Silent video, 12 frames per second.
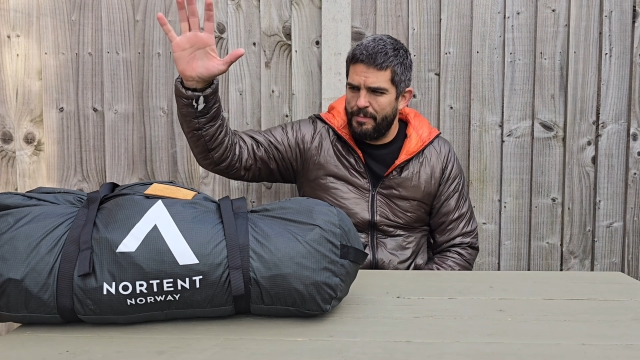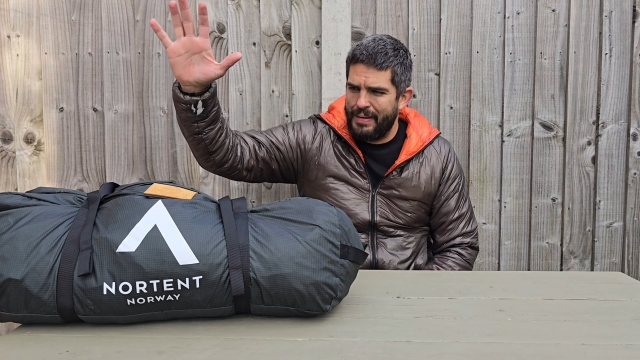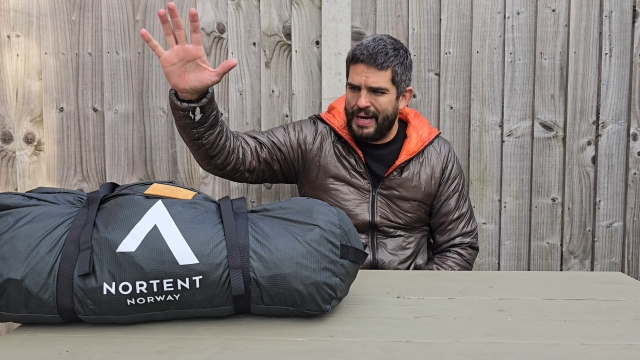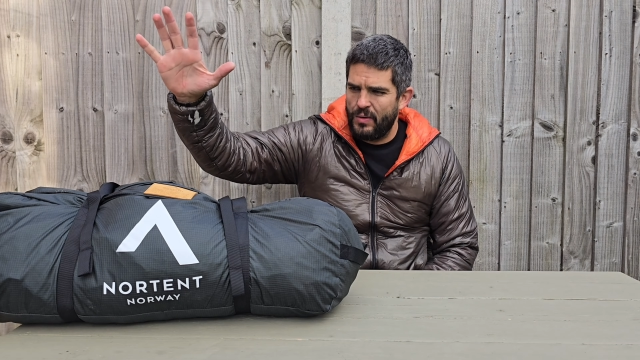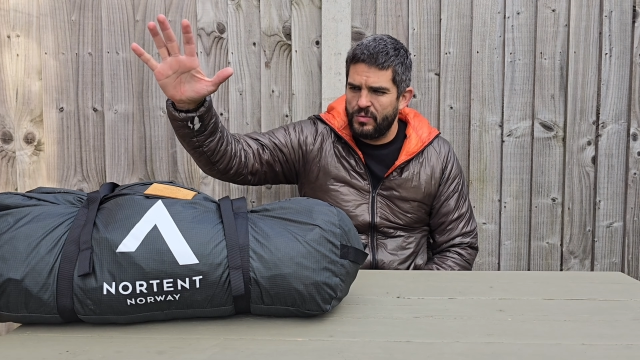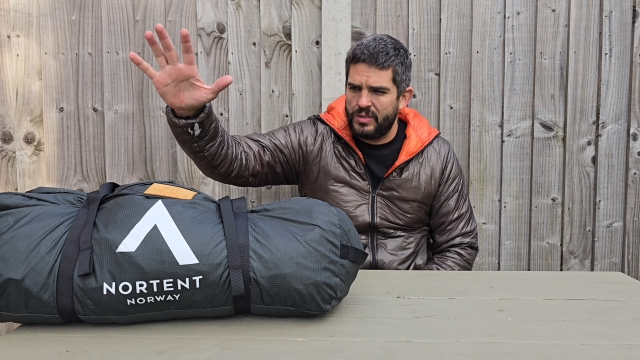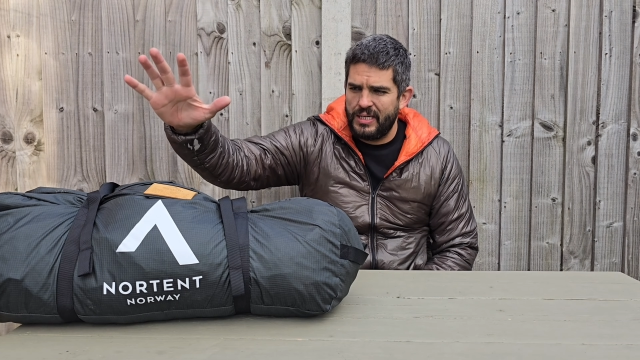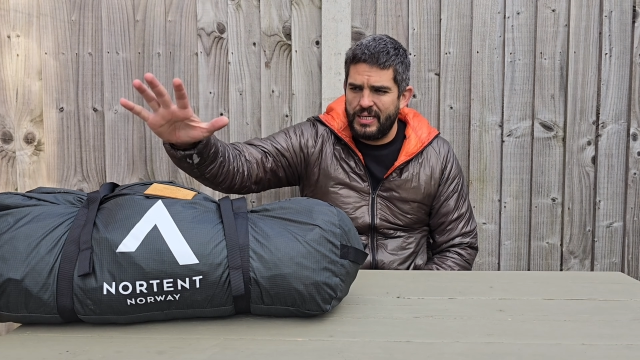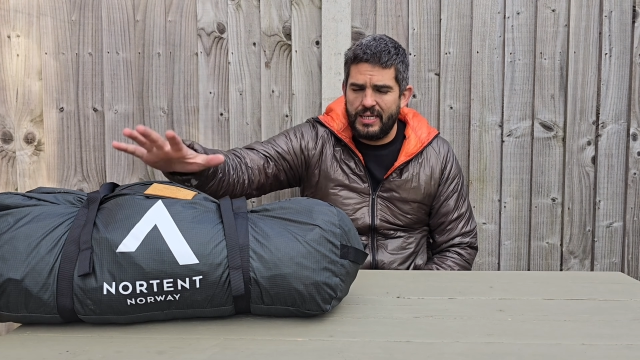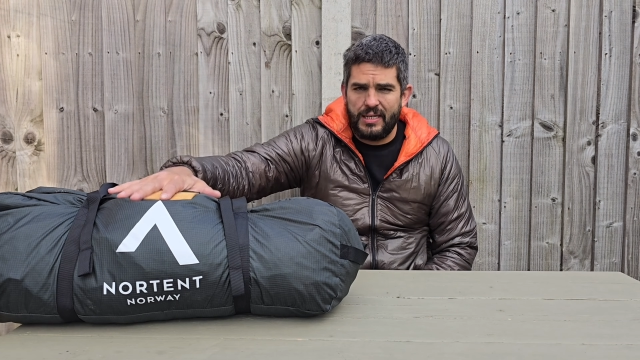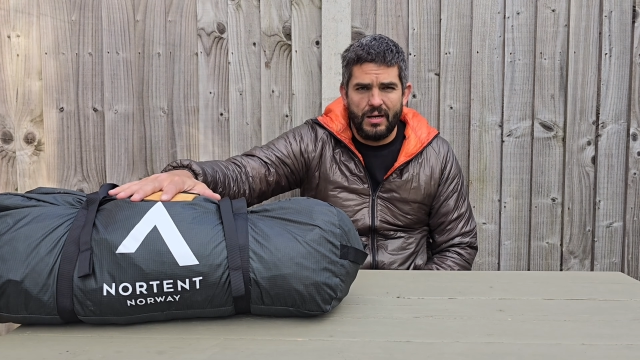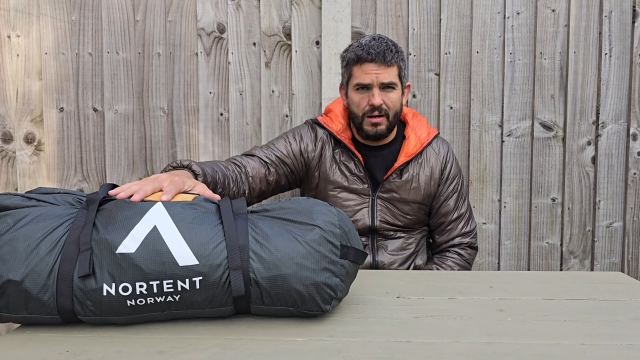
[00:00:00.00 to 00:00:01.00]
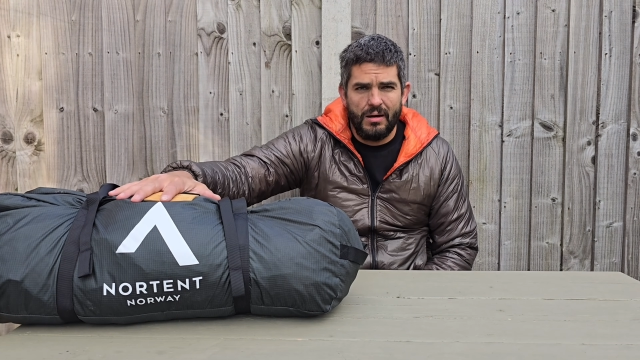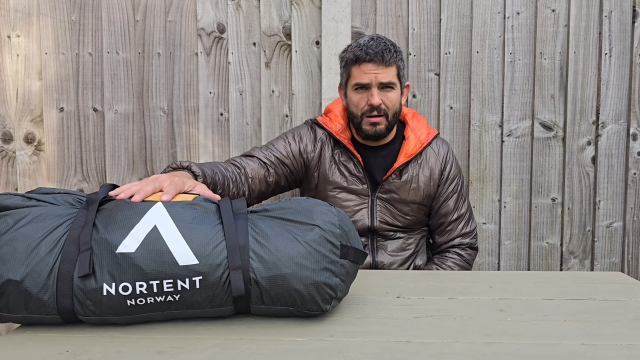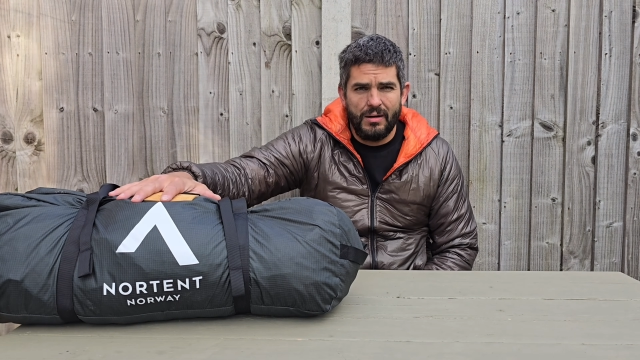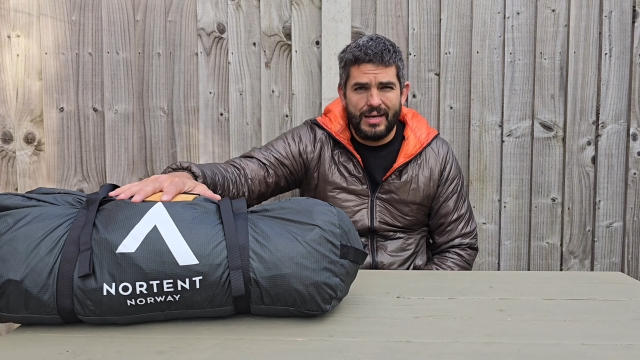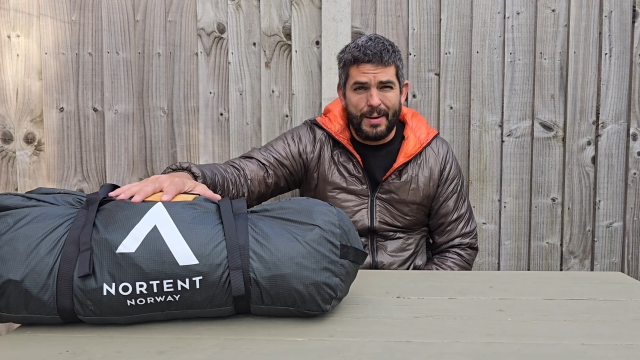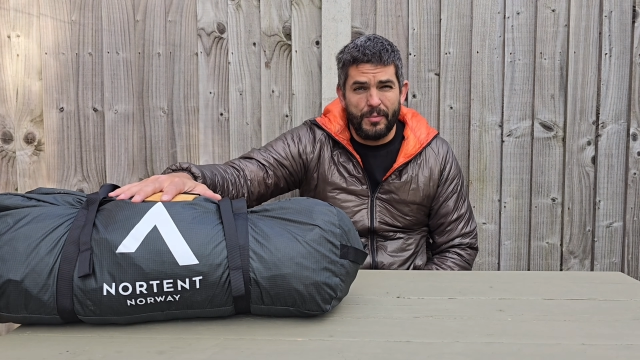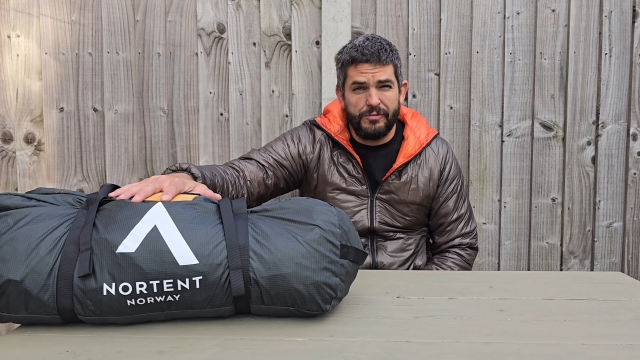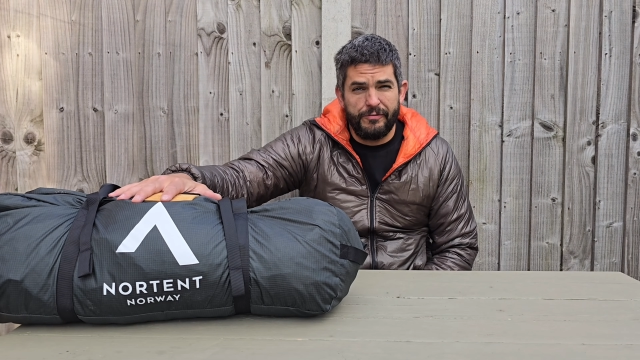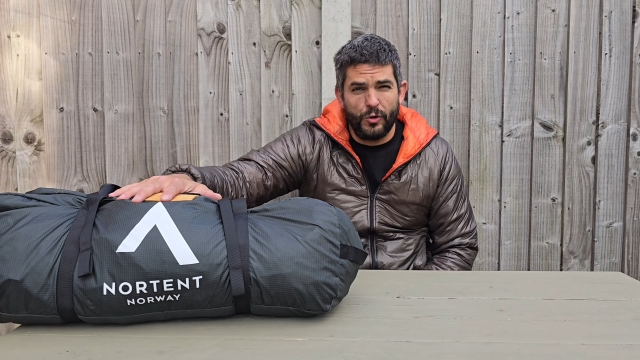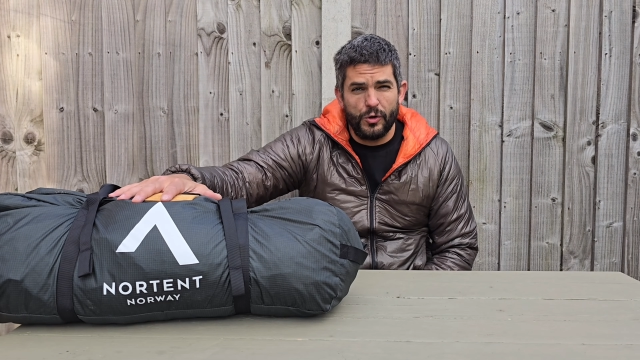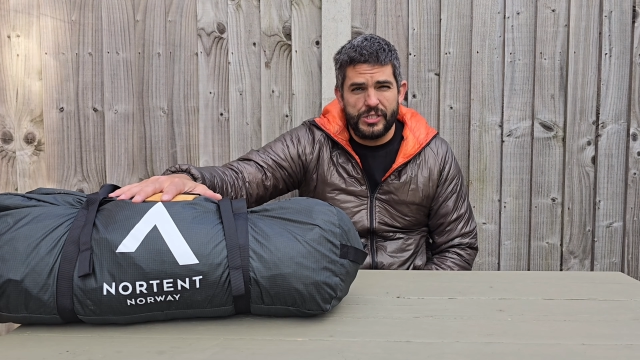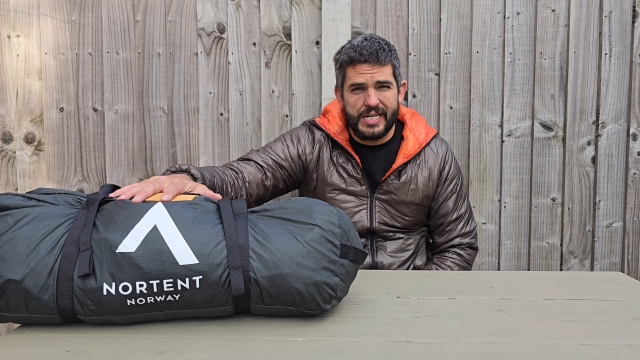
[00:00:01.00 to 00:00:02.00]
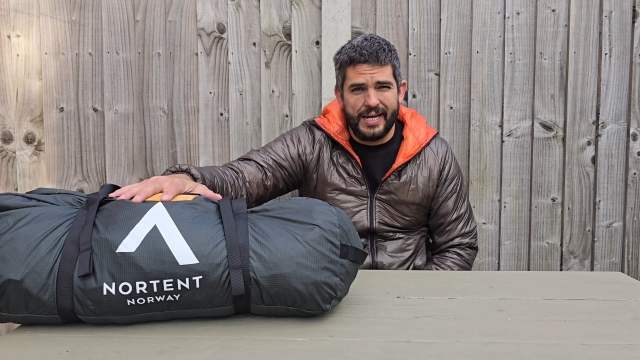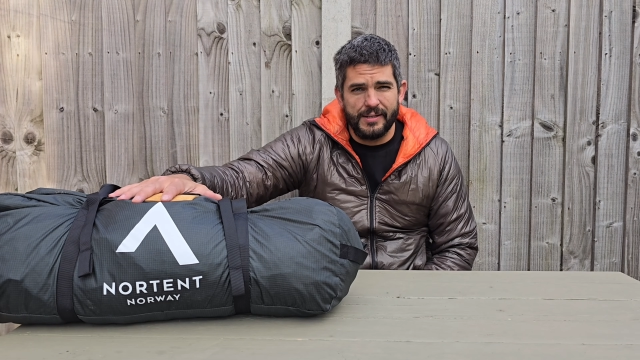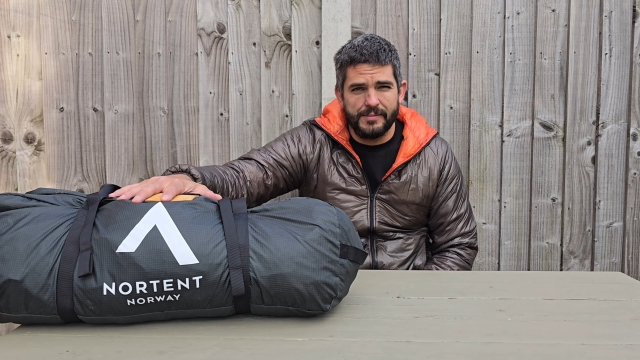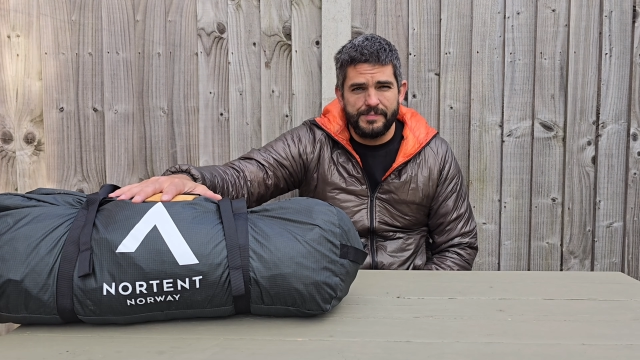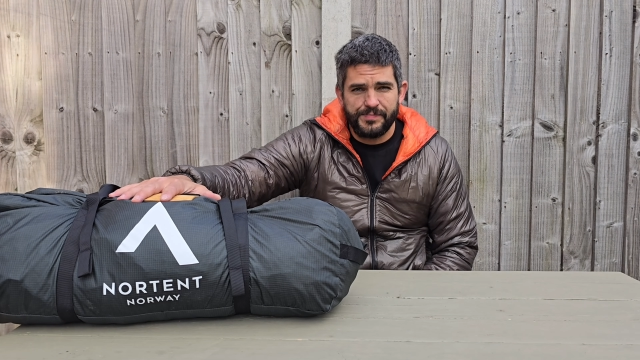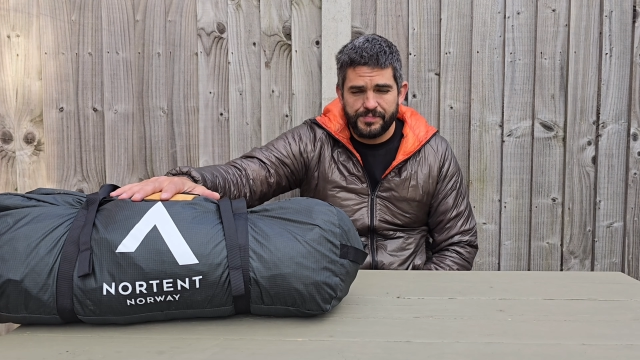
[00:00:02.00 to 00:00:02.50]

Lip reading: about the Gamma 4 tent.